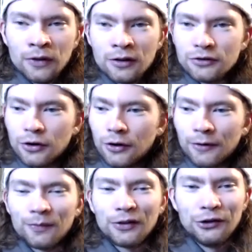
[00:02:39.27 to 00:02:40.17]

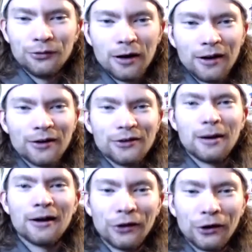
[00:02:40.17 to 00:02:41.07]
So you've been a
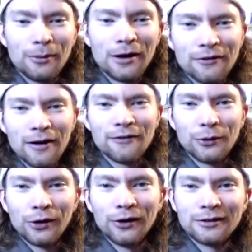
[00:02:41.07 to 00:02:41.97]
little bit of everywhere.